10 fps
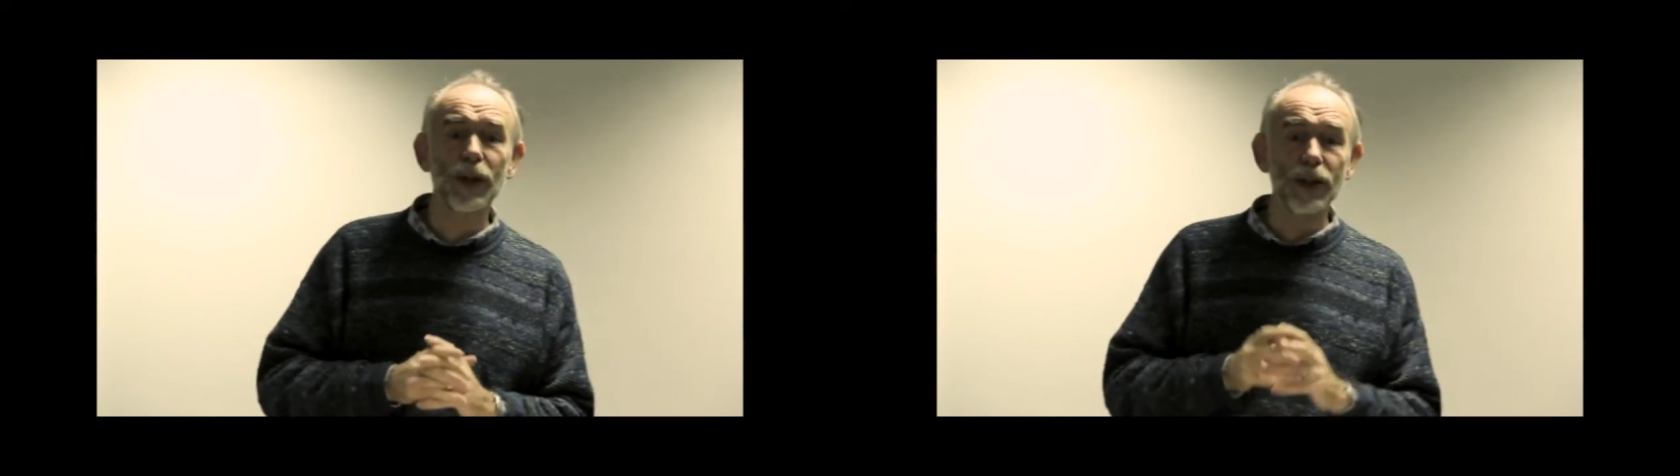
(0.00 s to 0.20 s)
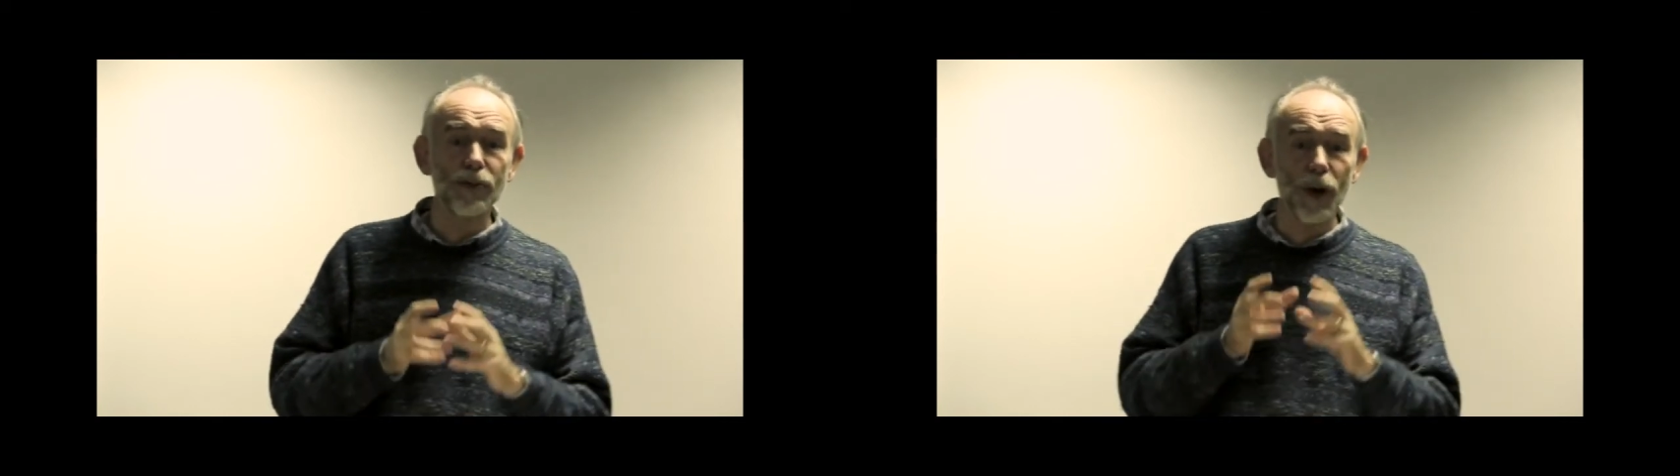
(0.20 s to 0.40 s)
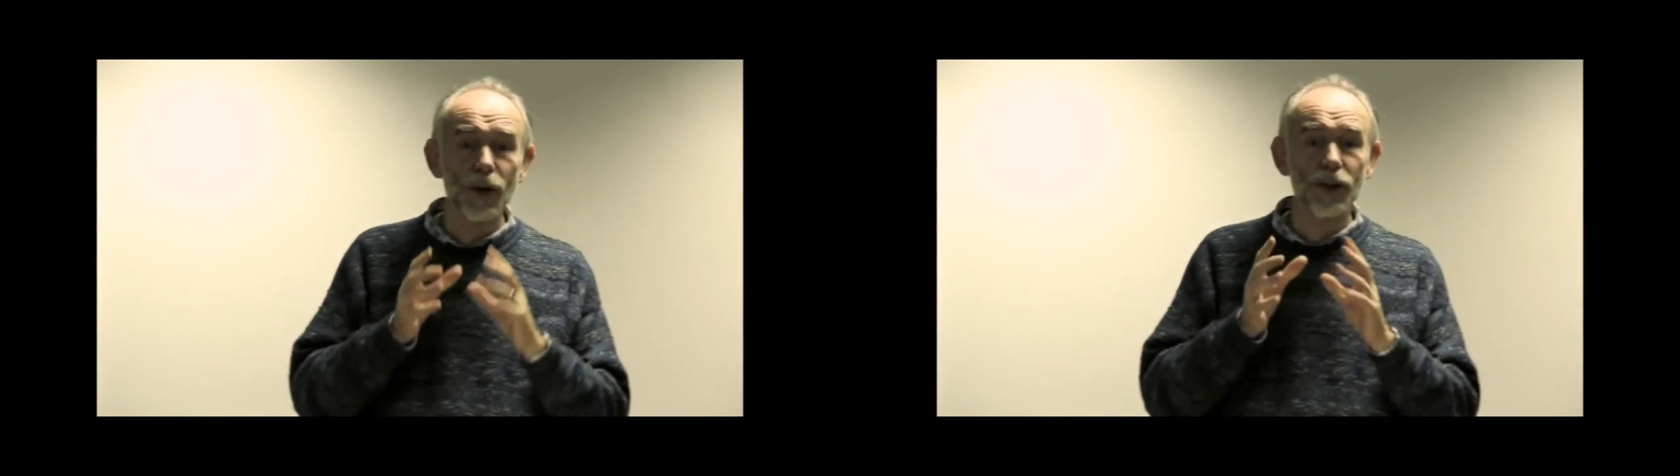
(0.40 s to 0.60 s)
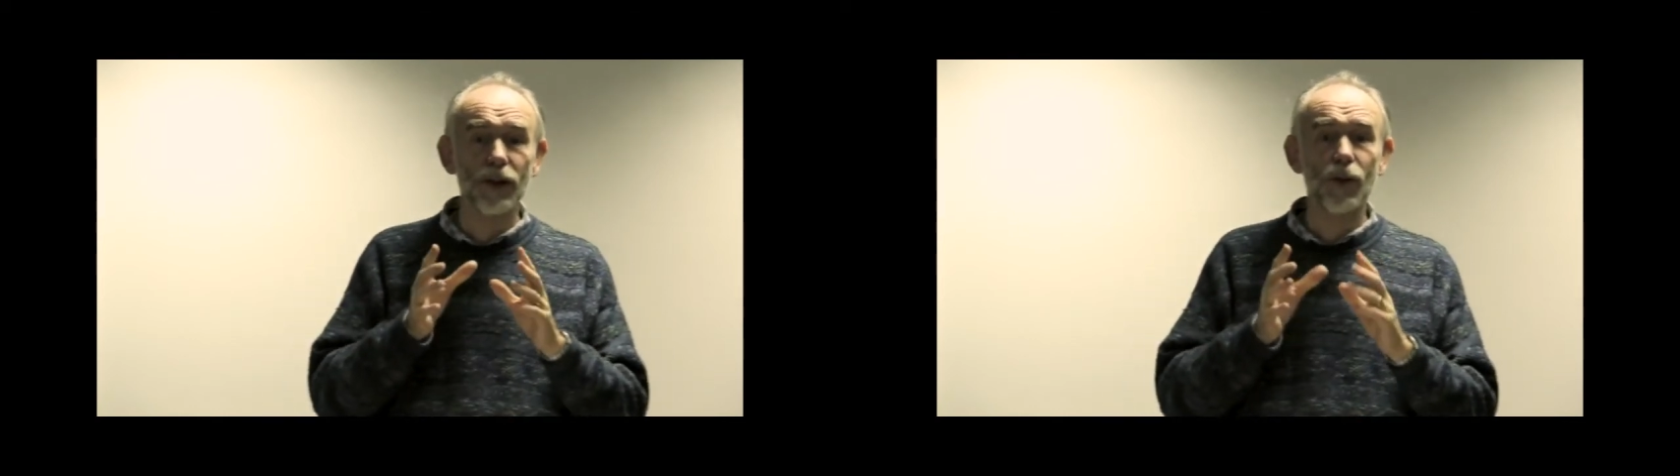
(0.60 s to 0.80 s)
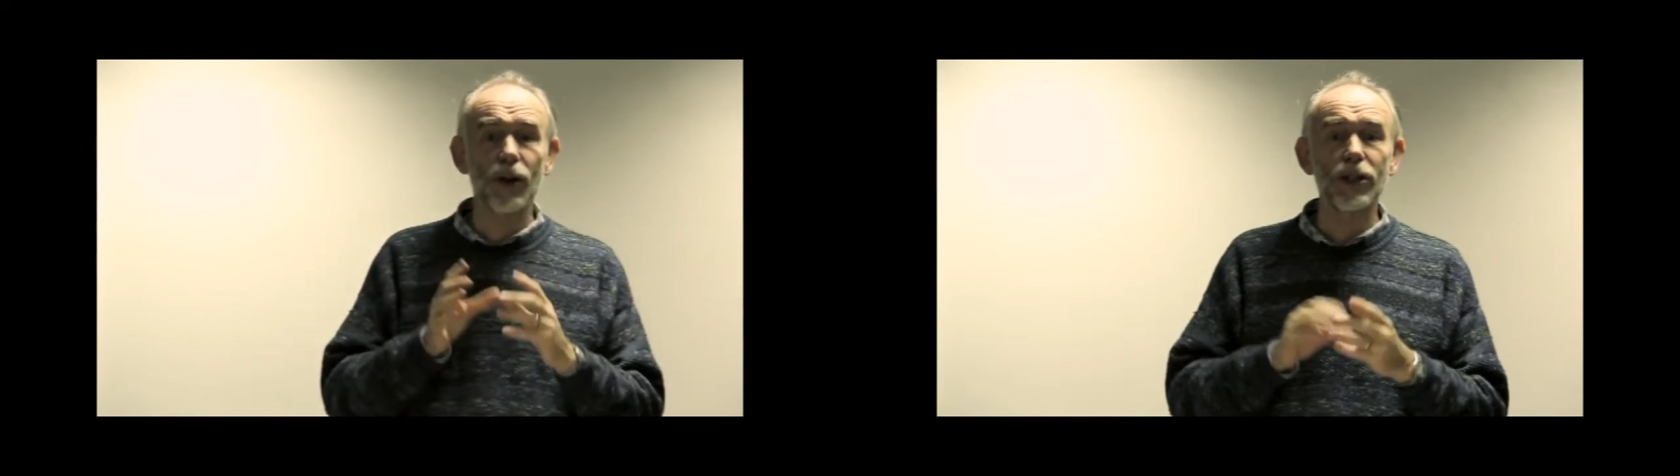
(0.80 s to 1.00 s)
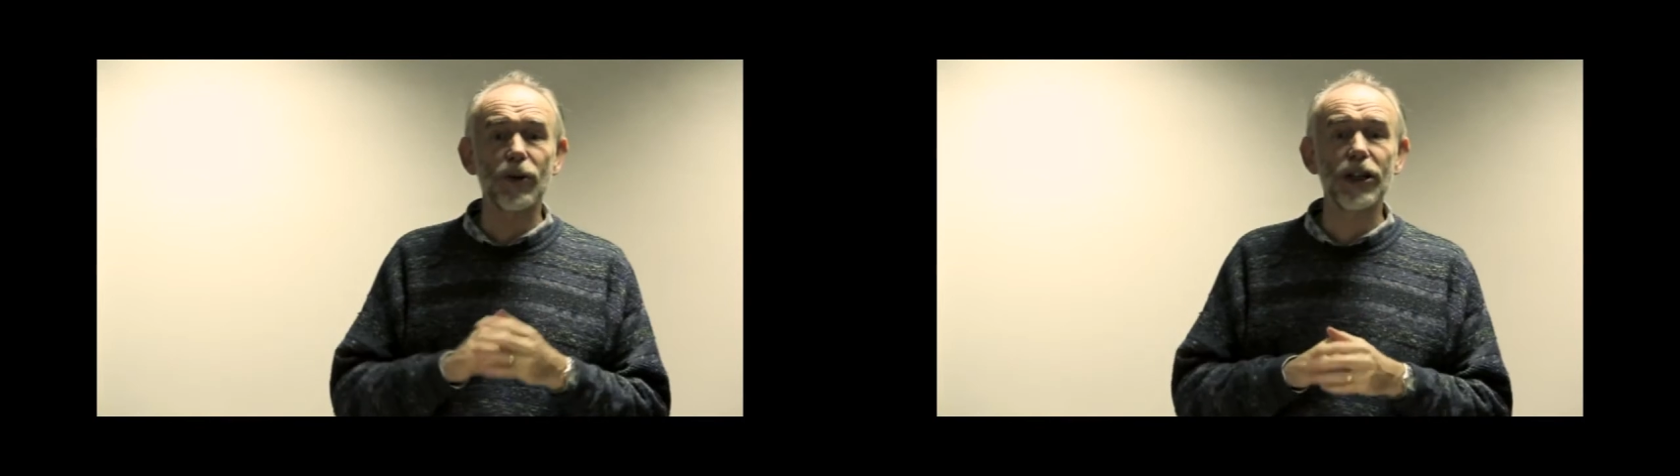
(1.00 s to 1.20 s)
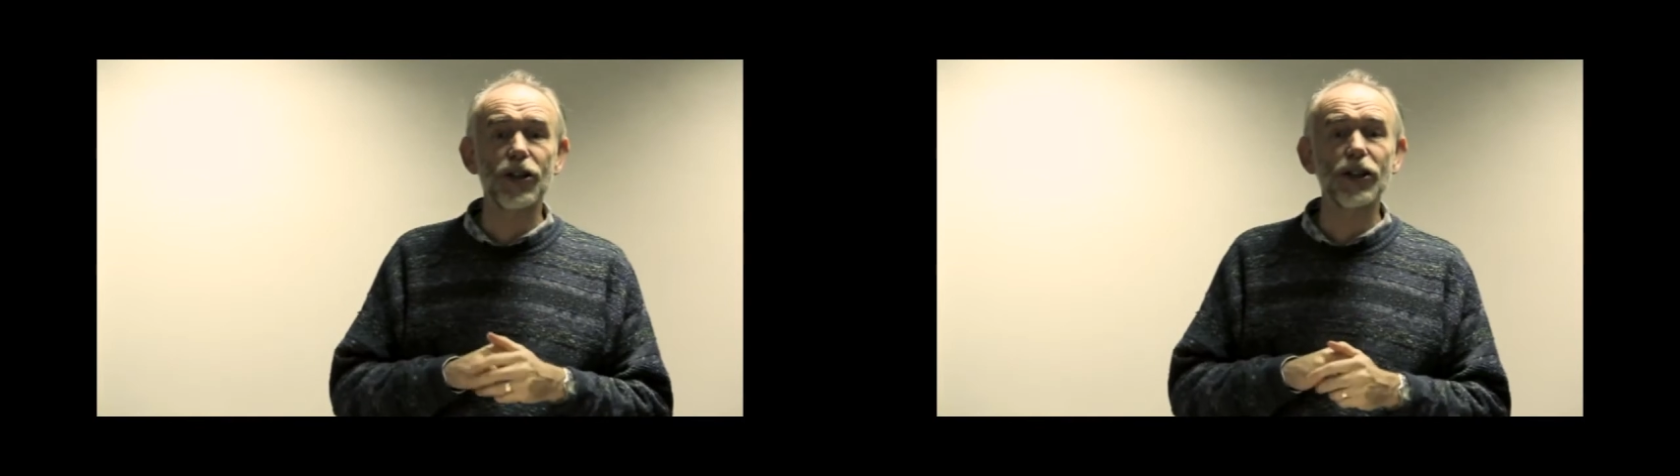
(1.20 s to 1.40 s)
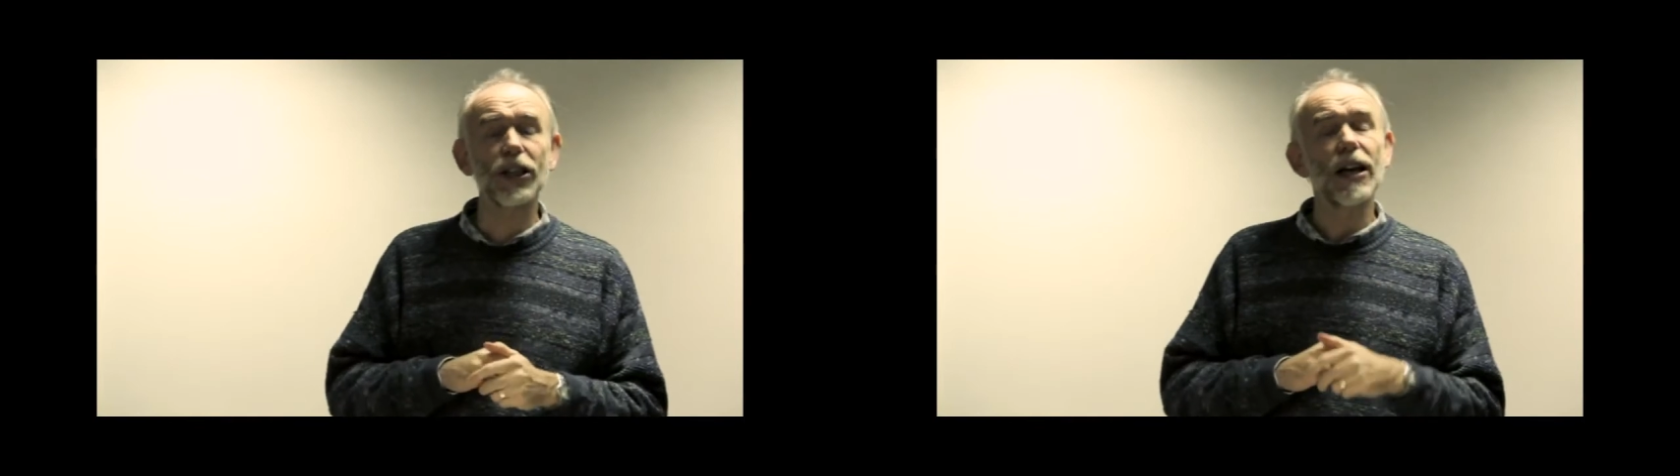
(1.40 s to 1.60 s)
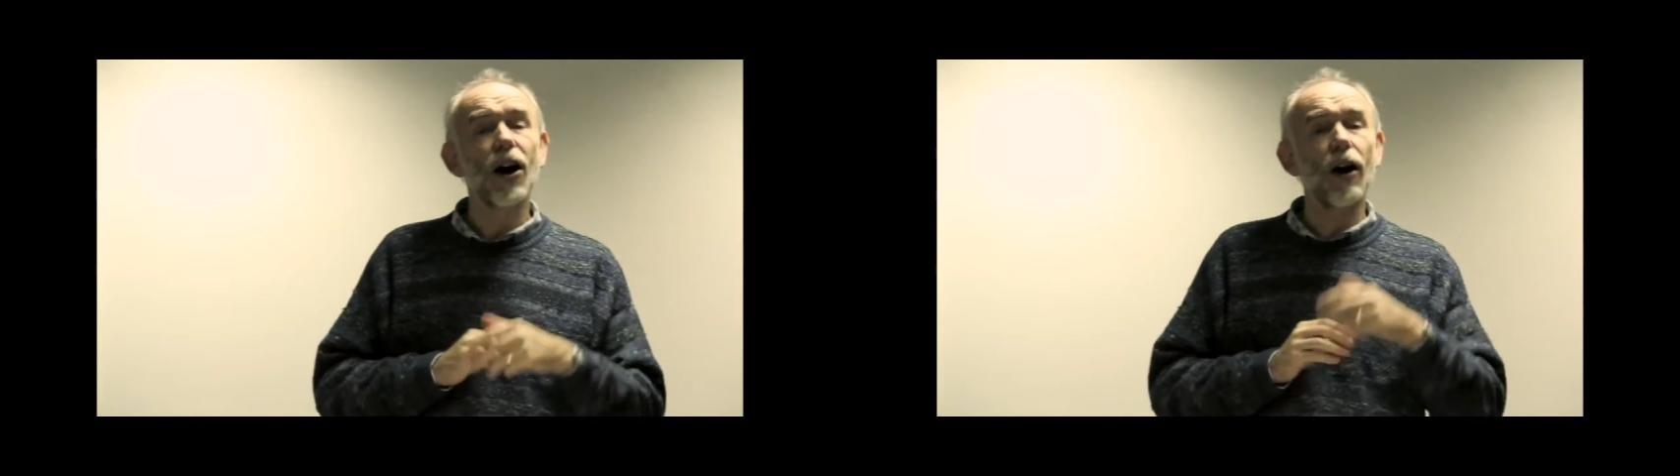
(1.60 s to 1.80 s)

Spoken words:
because most of the world's religions